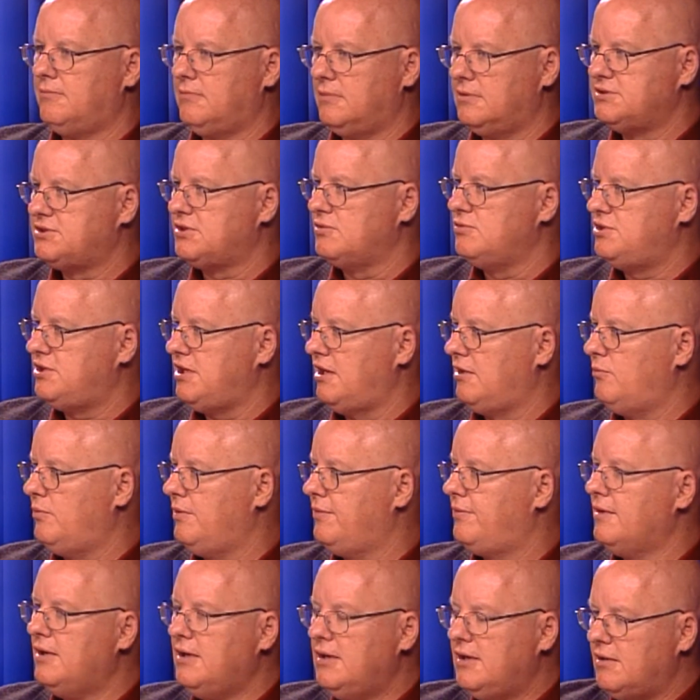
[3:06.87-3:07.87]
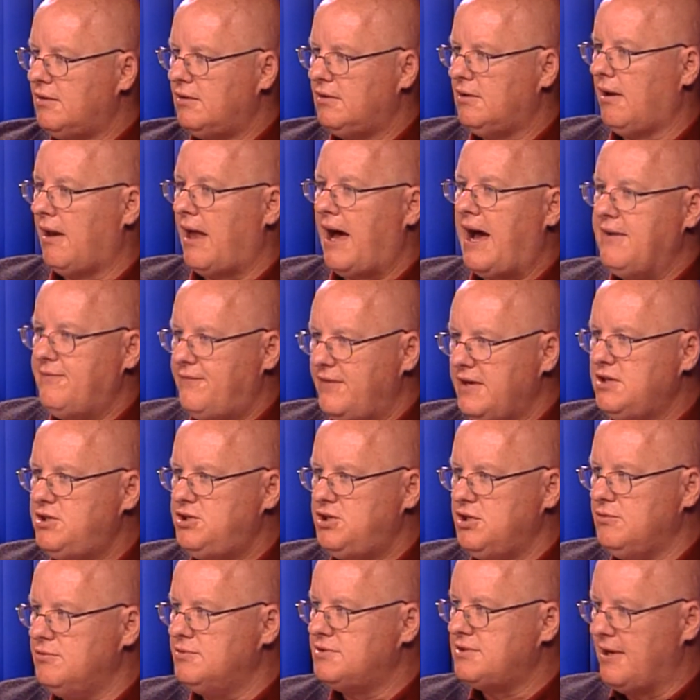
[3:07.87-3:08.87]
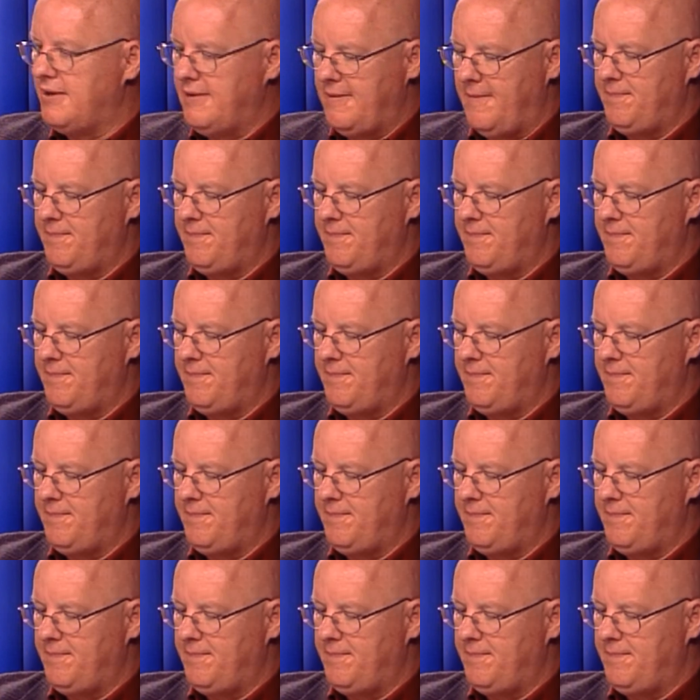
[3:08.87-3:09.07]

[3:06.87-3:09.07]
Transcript: associated with life issues.